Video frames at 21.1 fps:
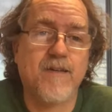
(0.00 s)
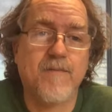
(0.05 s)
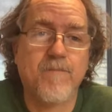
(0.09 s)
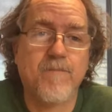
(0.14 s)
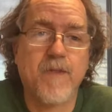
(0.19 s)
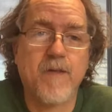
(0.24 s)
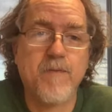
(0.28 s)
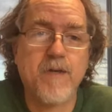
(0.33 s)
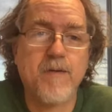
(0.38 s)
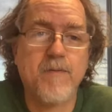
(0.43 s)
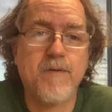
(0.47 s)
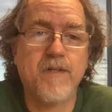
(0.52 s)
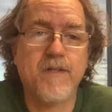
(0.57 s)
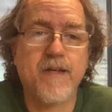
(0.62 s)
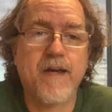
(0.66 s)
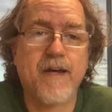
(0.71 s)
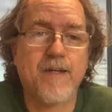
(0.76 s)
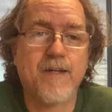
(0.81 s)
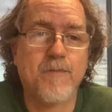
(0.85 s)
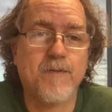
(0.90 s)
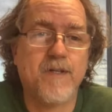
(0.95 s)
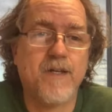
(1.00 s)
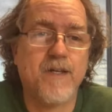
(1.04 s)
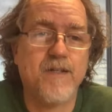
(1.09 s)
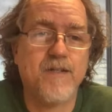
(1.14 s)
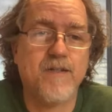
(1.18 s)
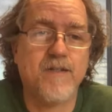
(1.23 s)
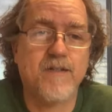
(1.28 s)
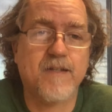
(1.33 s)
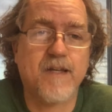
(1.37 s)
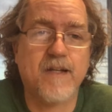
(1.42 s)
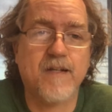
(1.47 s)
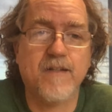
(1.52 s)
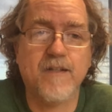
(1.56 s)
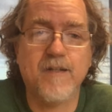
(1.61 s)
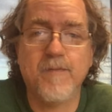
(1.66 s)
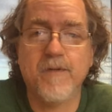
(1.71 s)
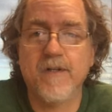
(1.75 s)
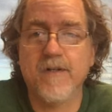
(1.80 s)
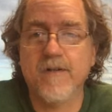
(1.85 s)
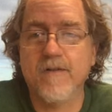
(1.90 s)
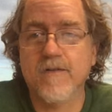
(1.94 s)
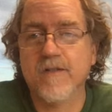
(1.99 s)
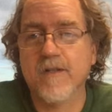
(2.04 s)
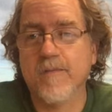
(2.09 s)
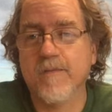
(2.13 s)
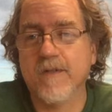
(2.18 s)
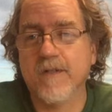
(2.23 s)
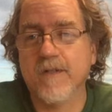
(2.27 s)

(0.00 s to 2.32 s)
and maybe the documentation is kind of limited or something.